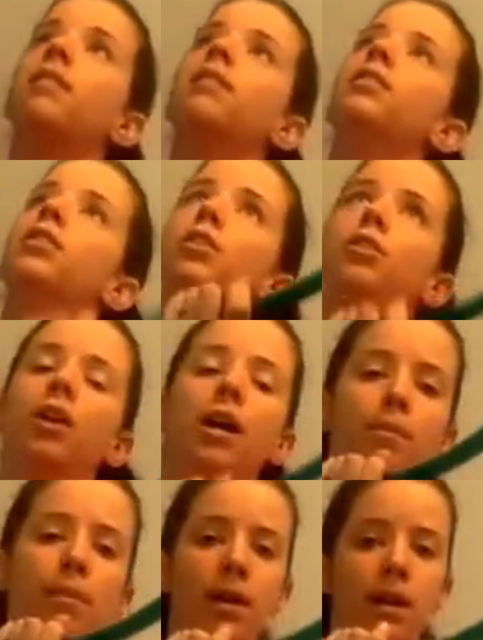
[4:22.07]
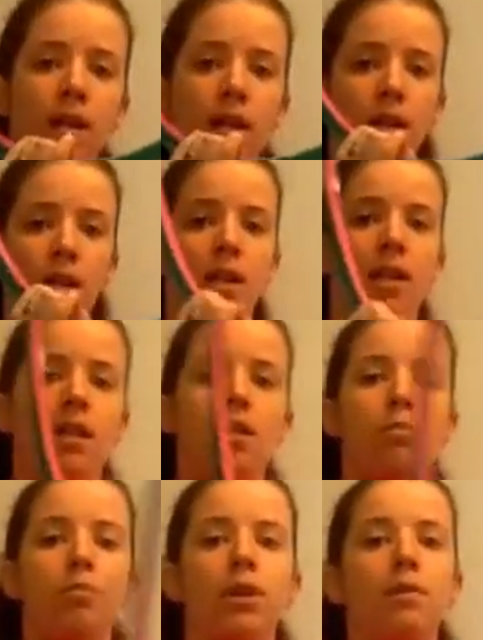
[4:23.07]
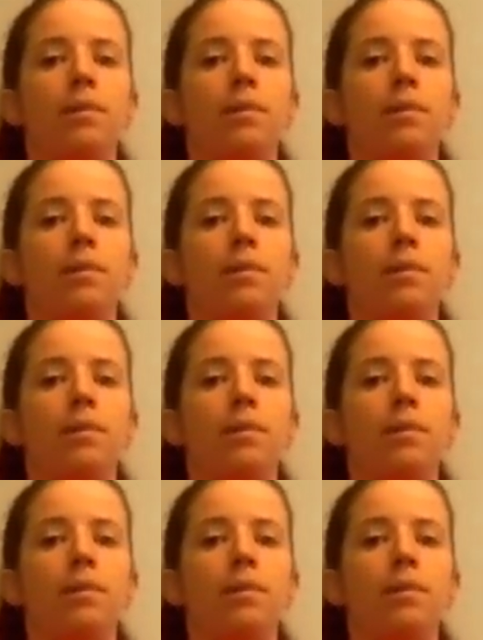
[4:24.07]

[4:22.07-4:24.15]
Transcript: circle up, and then bring it